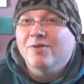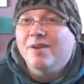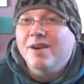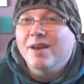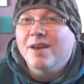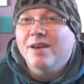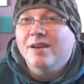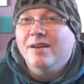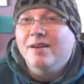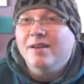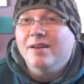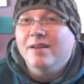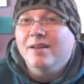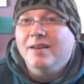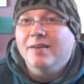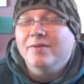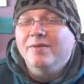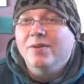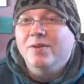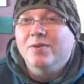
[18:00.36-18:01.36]
great. I
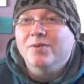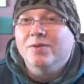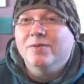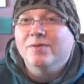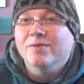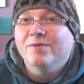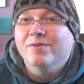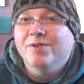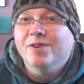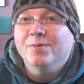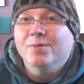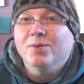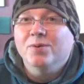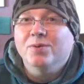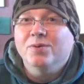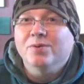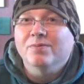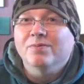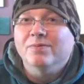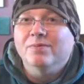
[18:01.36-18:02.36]
have lots of
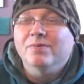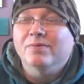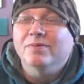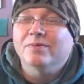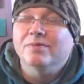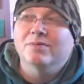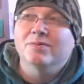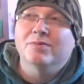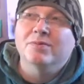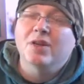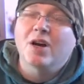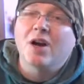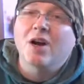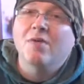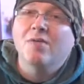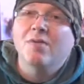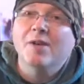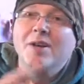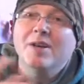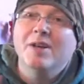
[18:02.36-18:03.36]
verbal
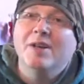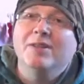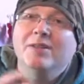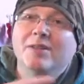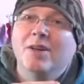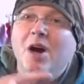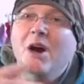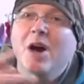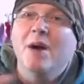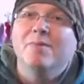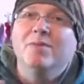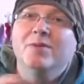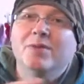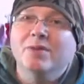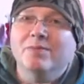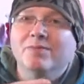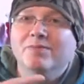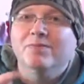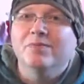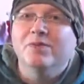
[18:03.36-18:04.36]
diarrhea type
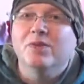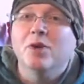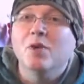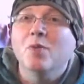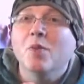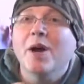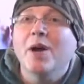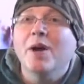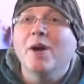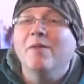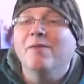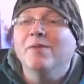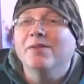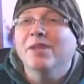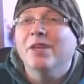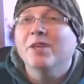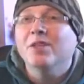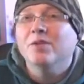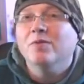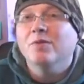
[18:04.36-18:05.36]
two-way
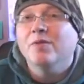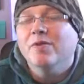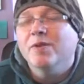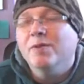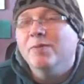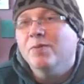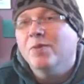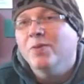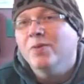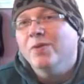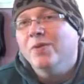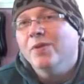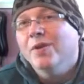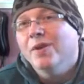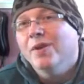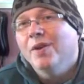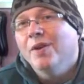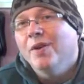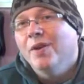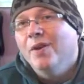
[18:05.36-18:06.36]
conversations with him on
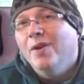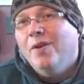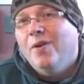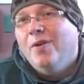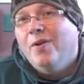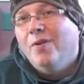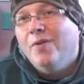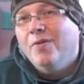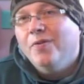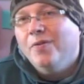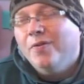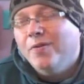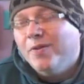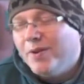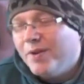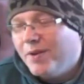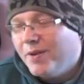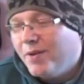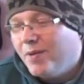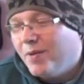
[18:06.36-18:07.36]
on
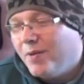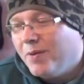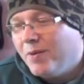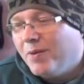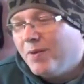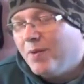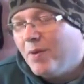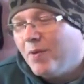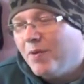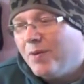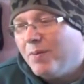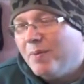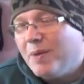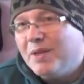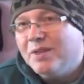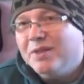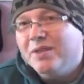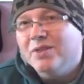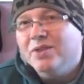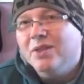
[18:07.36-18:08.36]
the on the on the
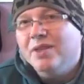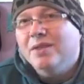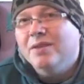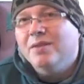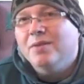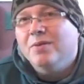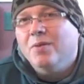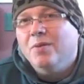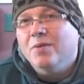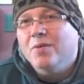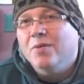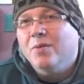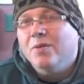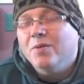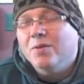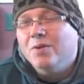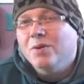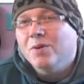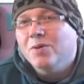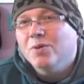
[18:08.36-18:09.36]
messaging on
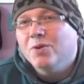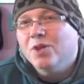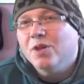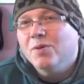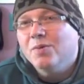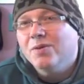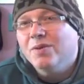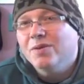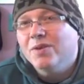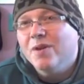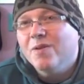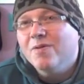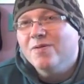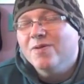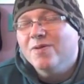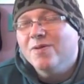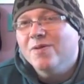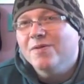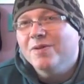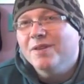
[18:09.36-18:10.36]
on YouTube and so
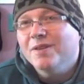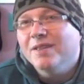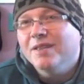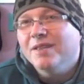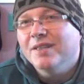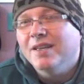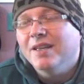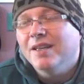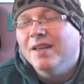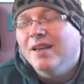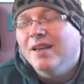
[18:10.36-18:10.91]
forth and